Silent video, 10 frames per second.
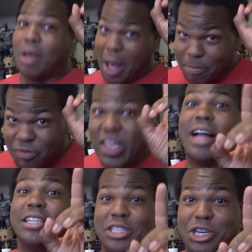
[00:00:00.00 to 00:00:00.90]
I'm
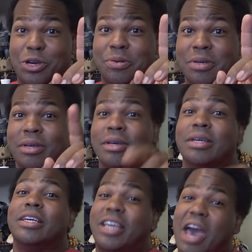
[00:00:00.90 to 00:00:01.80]
telling you,
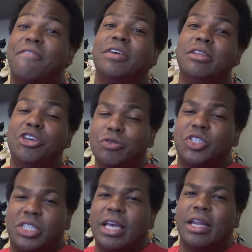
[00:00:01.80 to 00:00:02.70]
Kevin, you
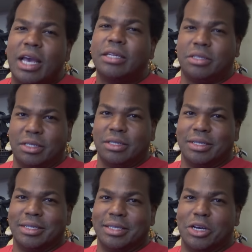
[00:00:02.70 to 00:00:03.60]
see this?
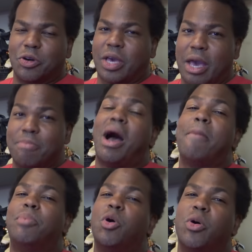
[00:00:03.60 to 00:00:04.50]
Okay,
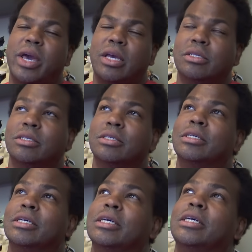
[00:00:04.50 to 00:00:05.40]
my boy
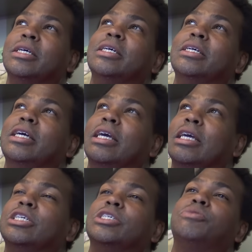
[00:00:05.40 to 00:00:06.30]

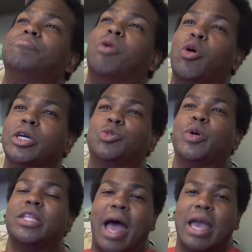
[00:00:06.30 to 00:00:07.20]
is Boys
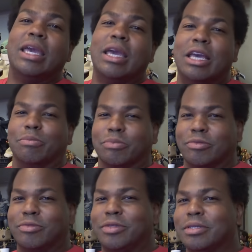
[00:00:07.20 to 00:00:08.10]
with Naeem.
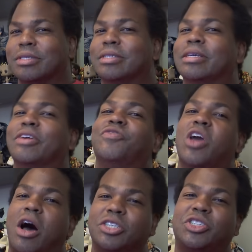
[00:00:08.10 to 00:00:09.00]
If
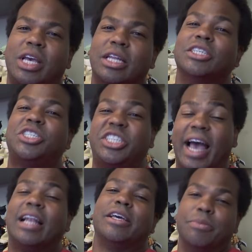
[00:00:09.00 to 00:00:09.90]
y'all see it, it's
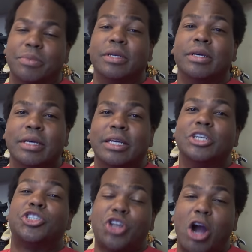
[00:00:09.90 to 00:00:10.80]
telling.
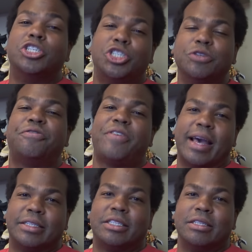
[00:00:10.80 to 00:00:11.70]
Start juice
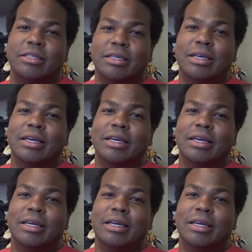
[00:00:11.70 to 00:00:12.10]
fasting.